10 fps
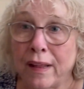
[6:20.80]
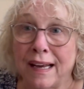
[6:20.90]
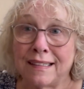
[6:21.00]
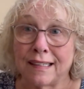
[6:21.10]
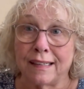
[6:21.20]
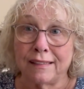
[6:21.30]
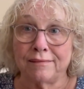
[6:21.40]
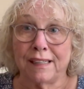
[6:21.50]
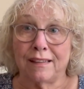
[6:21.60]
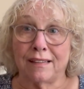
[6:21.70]
eggs in it
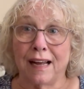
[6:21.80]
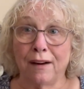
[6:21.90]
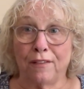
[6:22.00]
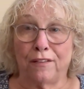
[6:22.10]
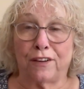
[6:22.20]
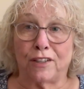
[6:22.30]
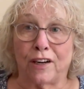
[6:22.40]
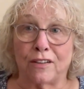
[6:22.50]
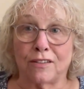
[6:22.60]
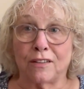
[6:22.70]
into that
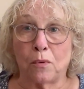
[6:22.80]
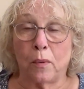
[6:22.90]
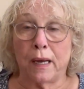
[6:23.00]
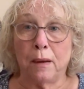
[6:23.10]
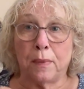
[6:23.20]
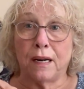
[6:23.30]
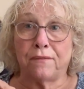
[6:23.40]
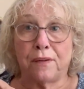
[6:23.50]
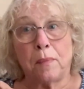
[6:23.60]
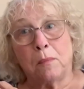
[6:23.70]
refrigerator. So that when we emptied
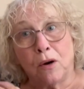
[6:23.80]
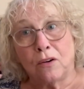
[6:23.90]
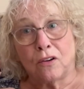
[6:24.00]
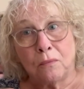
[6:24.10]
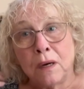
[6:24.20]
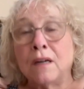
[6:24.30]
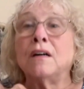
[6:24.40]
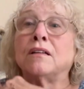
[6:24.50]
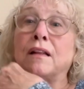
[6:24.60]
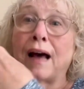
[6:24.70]
it from the motorhome
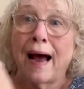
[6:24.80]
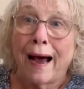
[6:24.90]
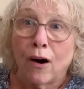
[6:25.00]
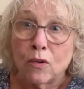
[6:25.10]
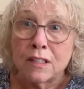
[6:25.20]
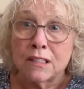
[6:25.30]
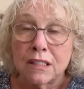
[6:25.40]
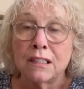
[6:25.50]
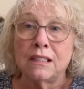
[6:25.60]
to the house,